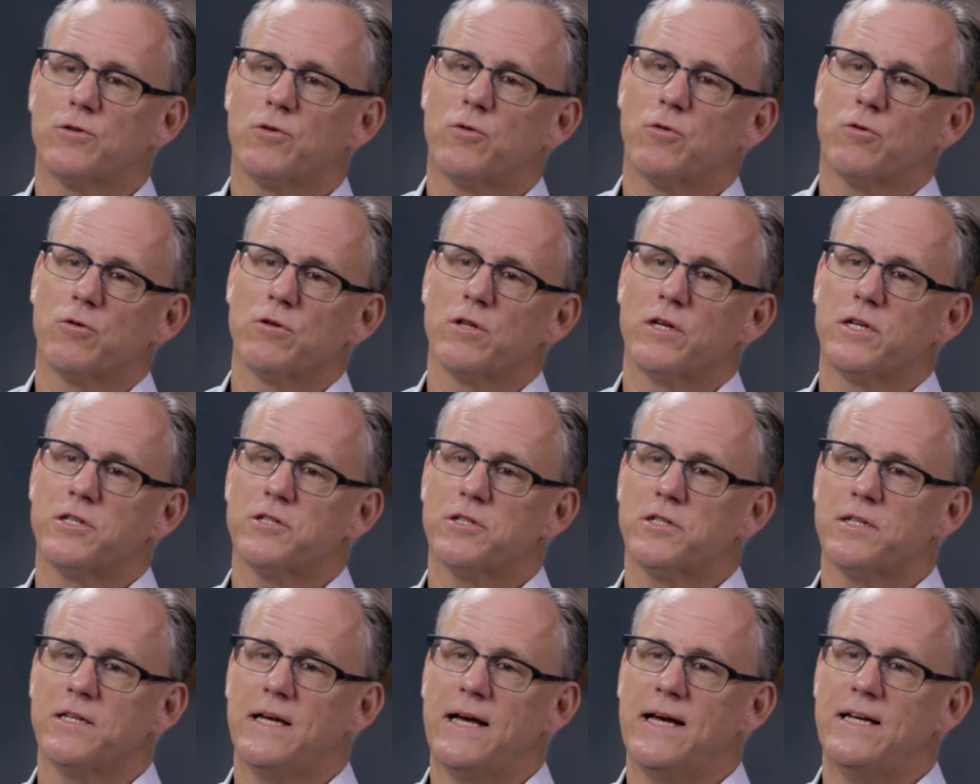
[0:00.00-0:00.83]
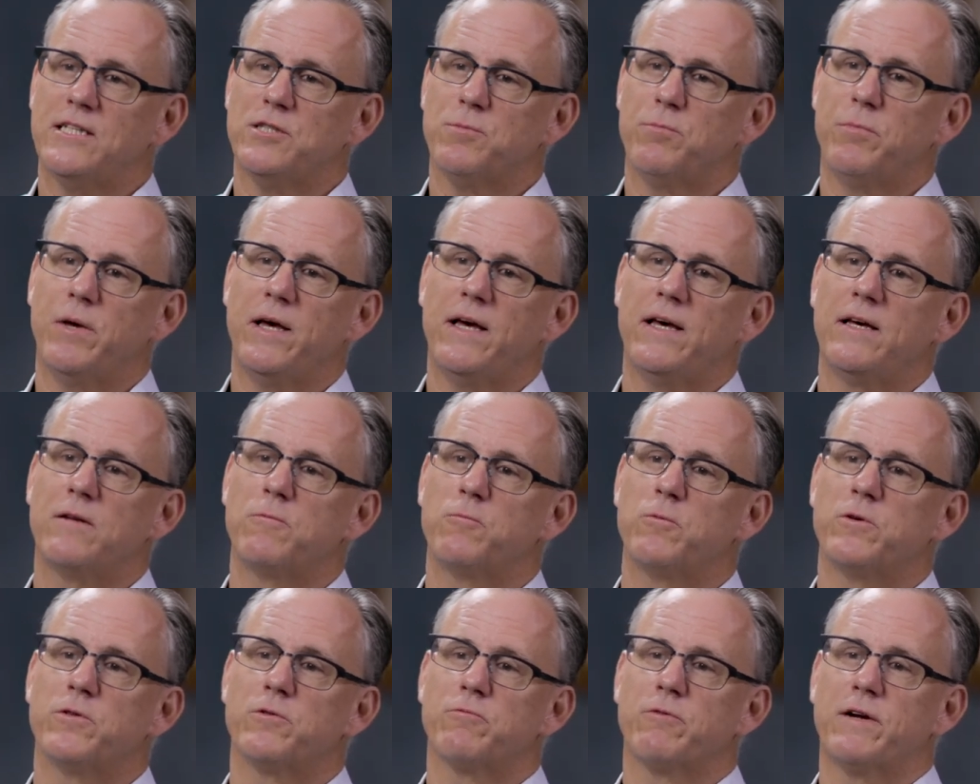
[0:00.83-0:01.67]
the correlation has
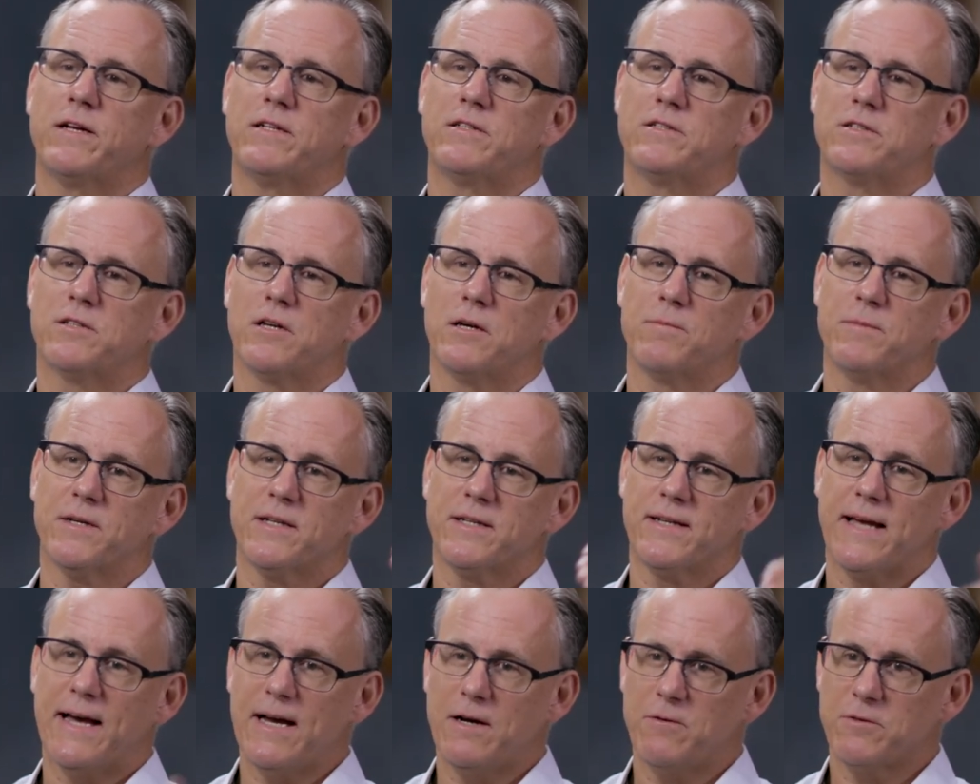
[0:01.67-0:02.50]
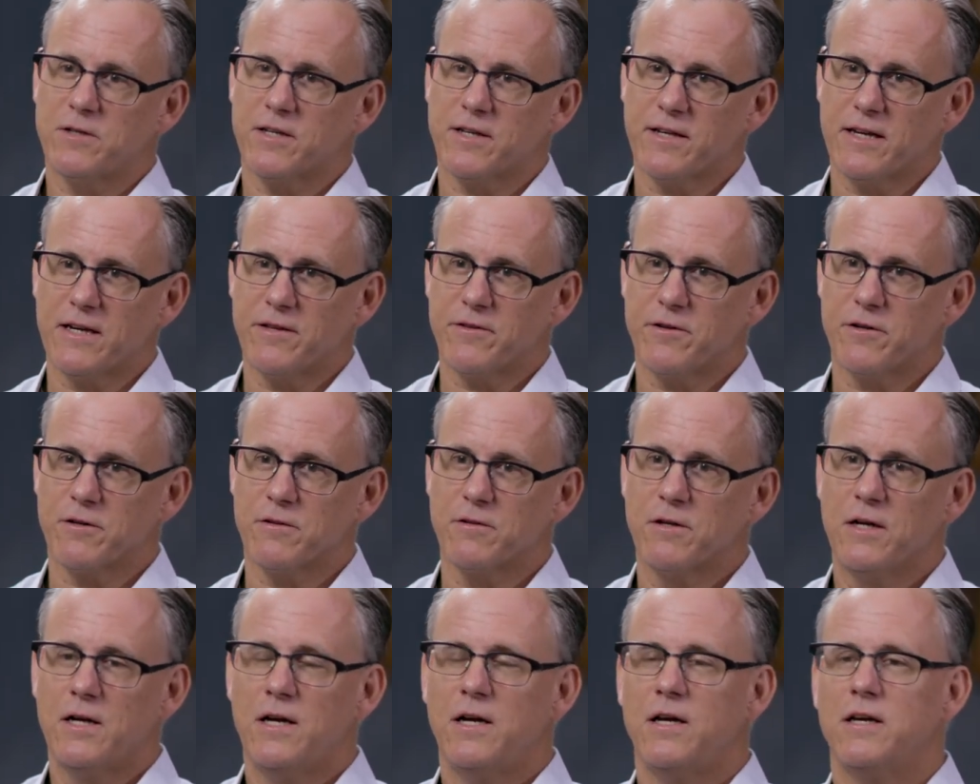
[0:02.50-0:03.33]
been with rates coming down
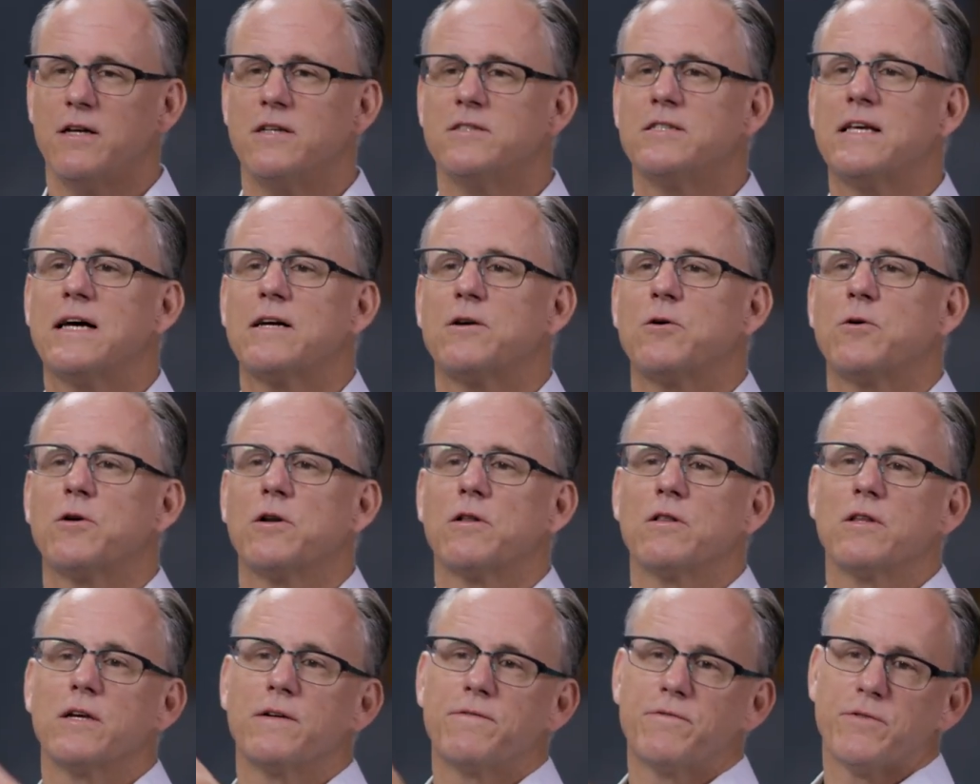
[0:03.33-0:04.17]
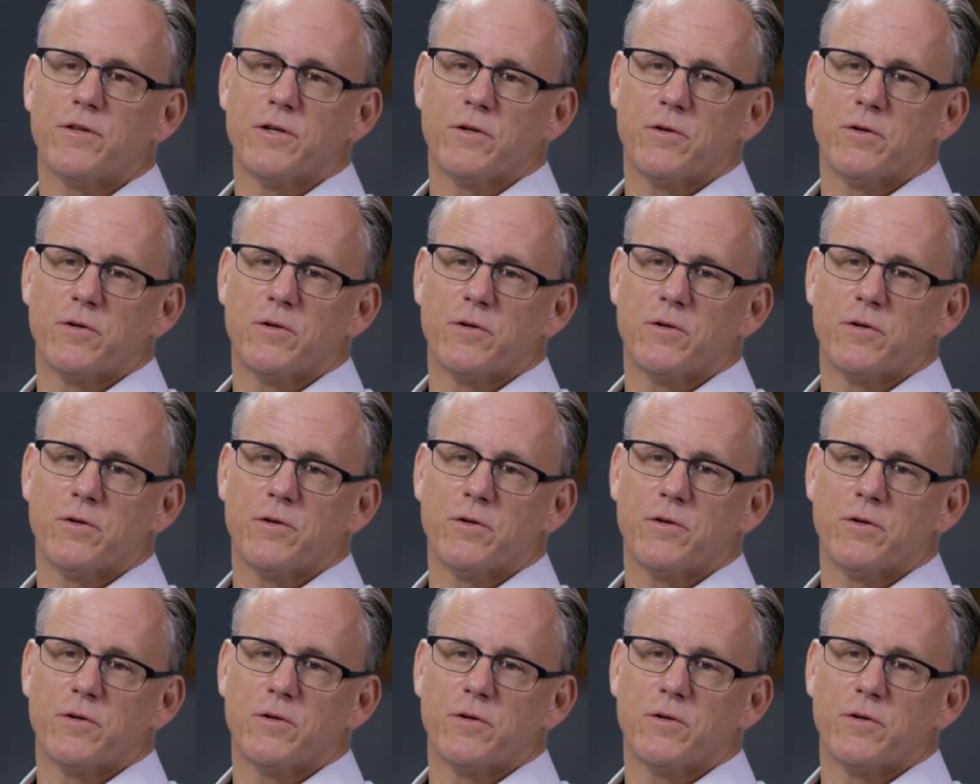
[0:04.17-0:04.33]
together, is that going to lift